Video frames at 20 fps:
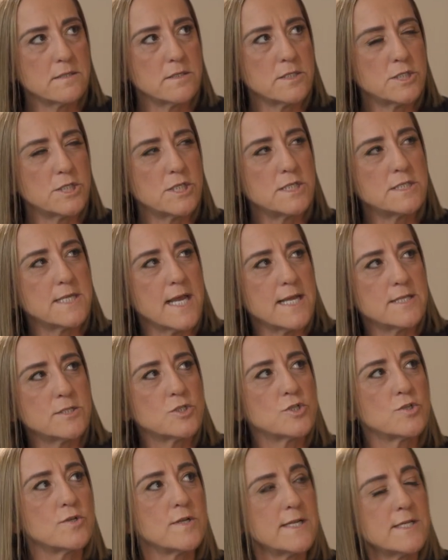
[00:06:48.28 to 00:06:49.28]
she tends
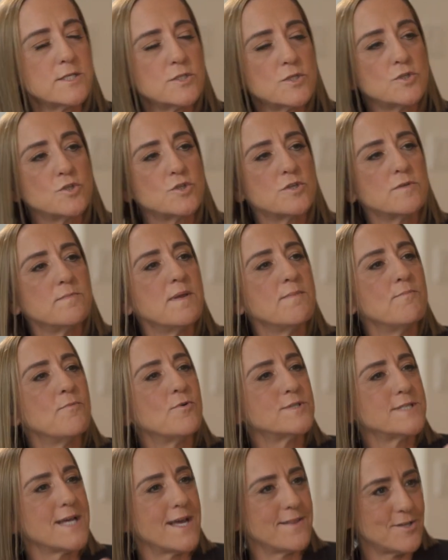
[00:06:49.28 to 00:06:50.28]
to listen to me more
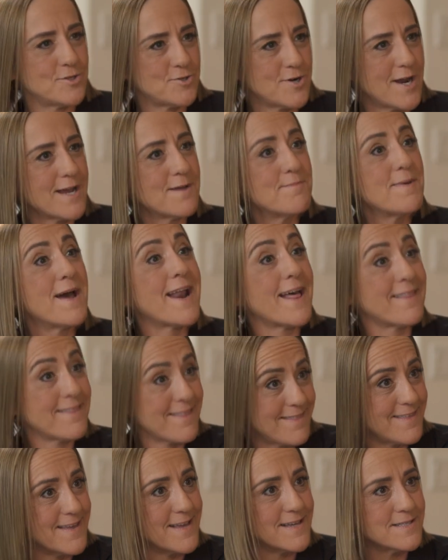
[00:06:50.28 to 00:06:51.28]
down the track about other
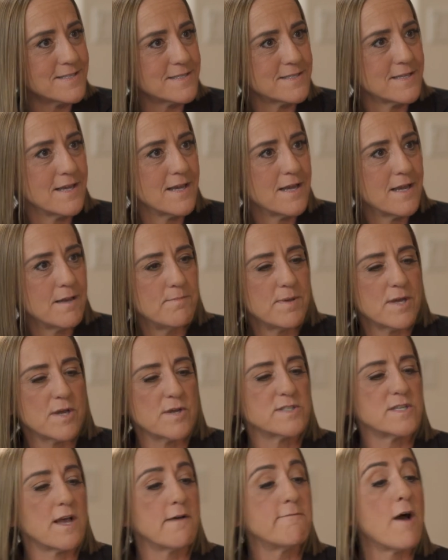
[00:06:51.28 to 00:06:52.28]
things,
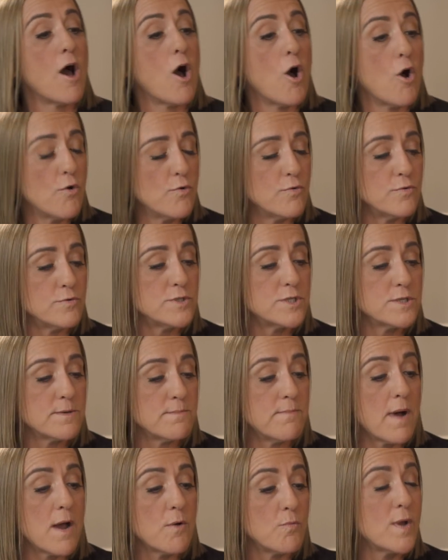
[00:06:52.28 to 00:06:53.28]
because I've owned
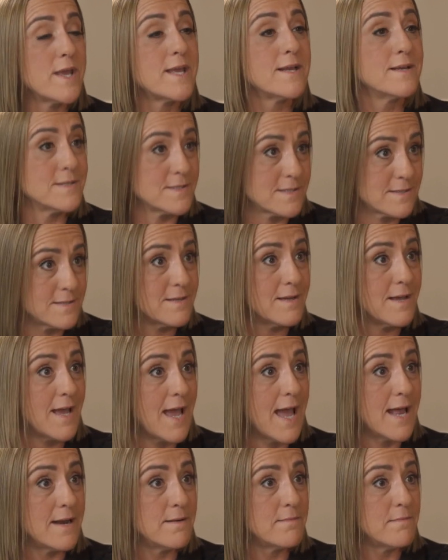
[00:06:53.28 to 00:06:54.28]
my weakness
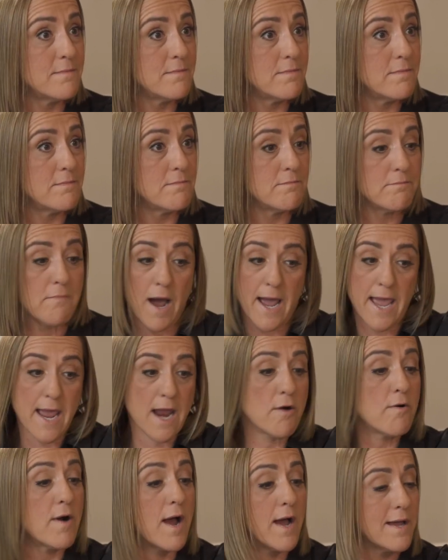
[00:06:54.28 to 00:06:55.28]
and my
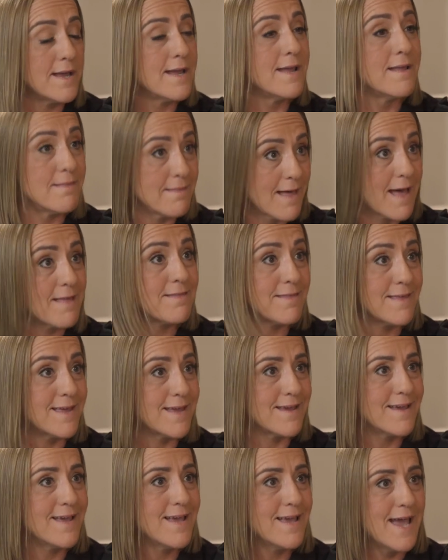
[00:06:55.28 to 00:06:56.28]
error in that
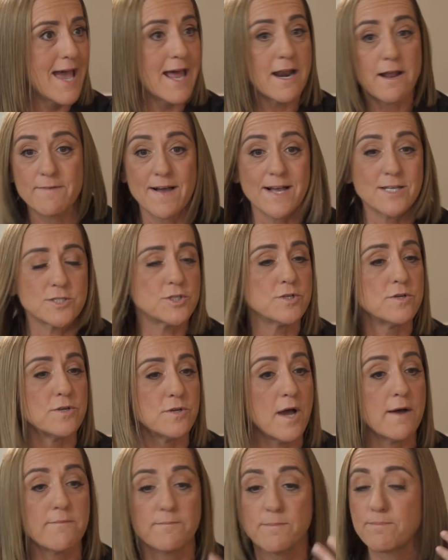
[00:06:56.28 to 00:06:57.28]
thing. And I've asked her
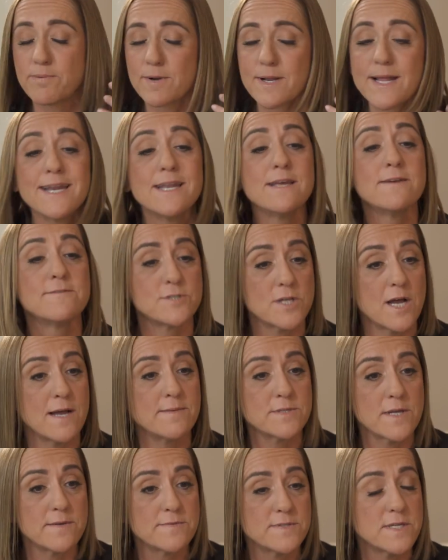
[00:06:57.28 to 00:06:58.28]
plenty of
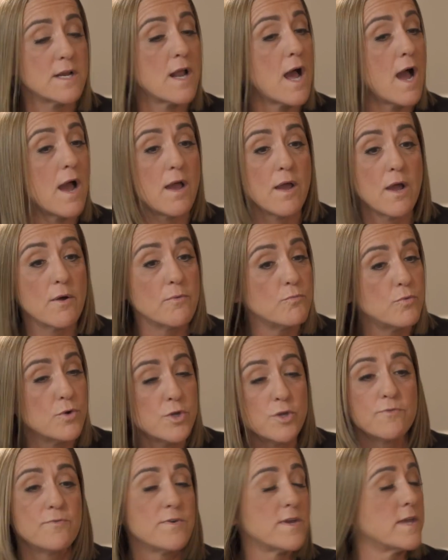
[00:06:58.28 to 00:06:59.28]
times, I've said, will
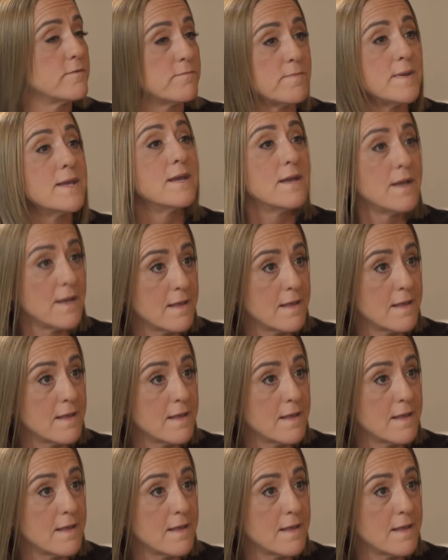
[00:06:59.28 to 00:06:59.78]
you forgive me?